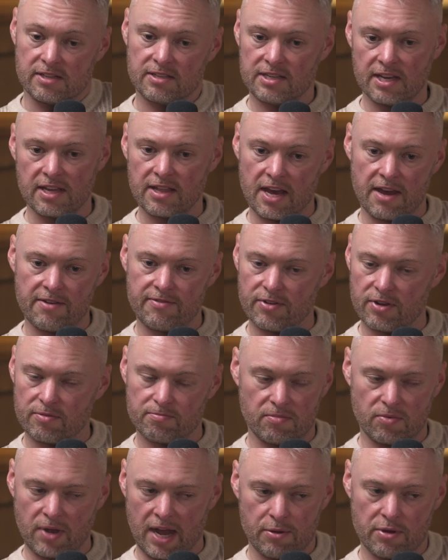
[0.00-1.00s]
sit there for
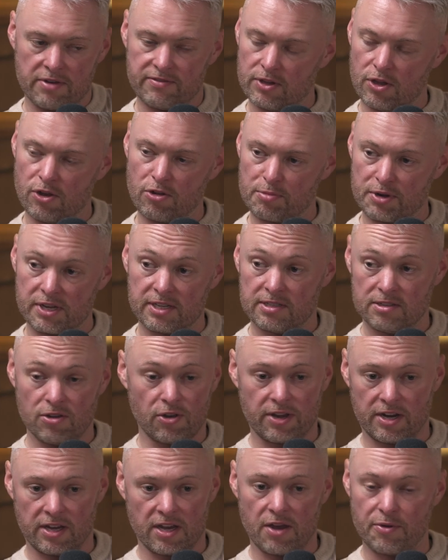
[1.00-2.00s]
however long, but it's
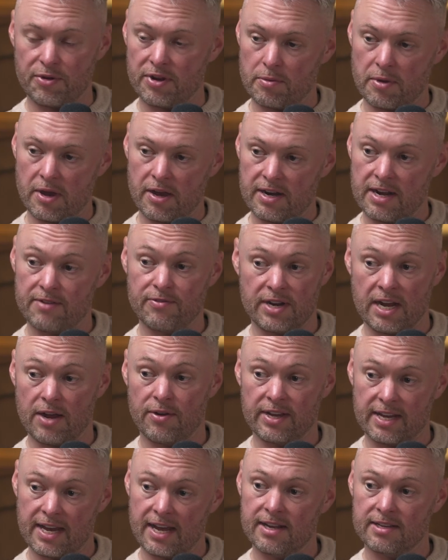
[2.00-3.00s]
not going to go anywhere. And every now
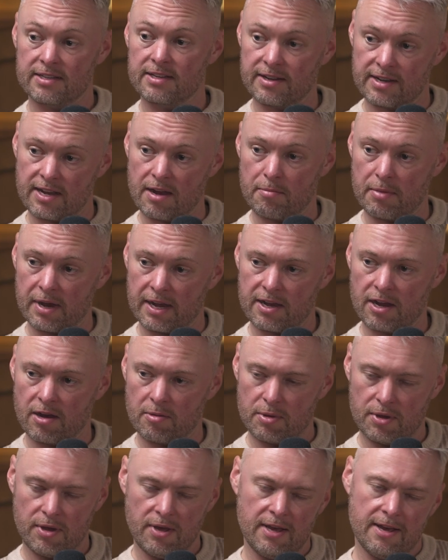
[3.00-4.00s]
and again, it's going to come back
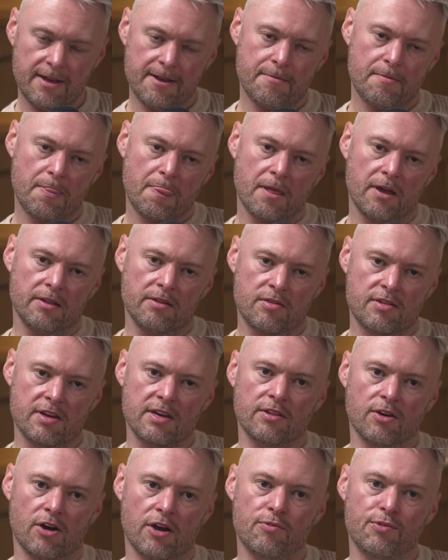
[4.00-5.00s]
up. And the
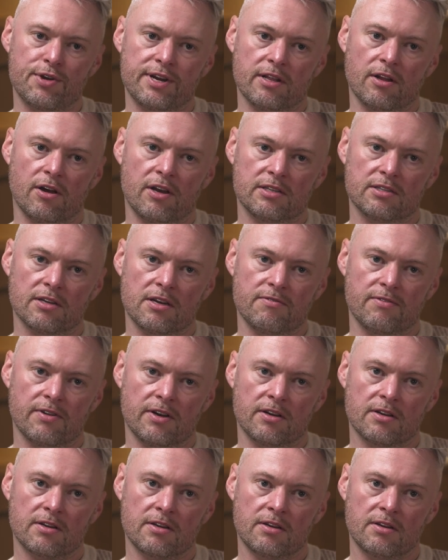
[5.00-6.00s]
thing that I realized
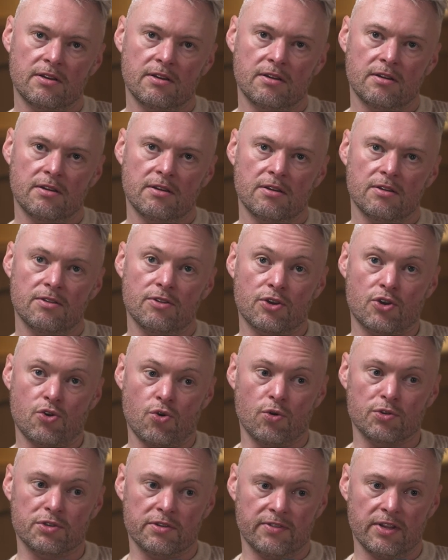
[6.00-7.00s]
over the
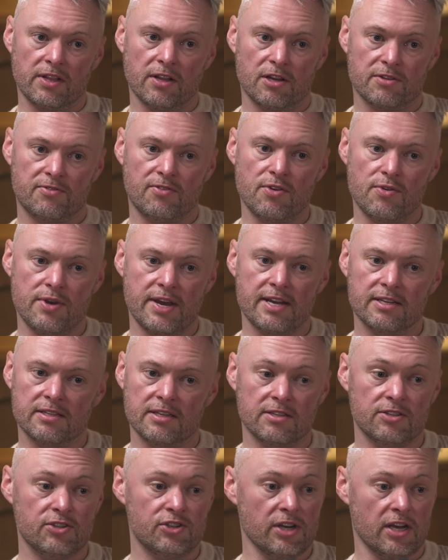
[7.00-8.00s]
course of the last few years
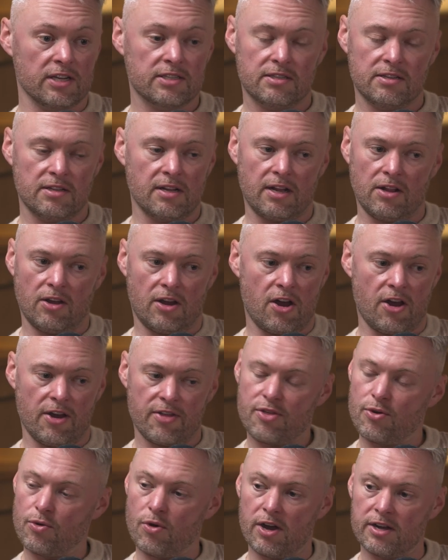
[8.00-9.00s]
is just, I
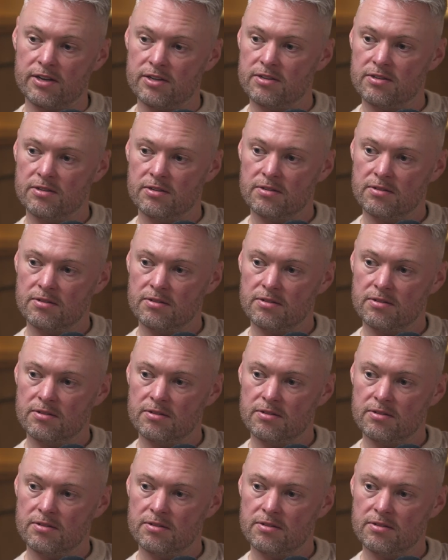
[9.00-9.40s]
thought